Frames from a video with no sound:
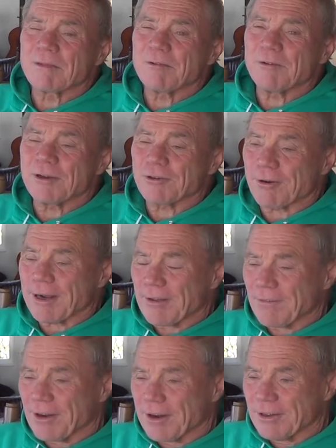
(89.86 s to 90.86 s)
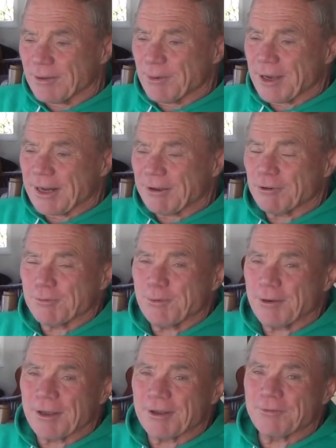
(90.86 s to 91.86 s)
Well, triathlon in the beginning was
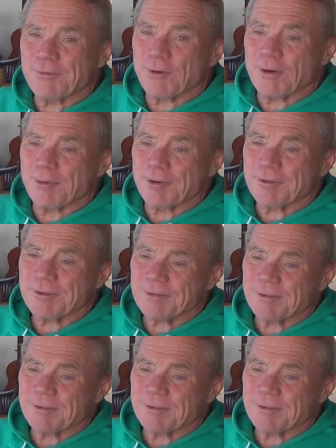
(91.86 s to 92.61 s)
pretty informal.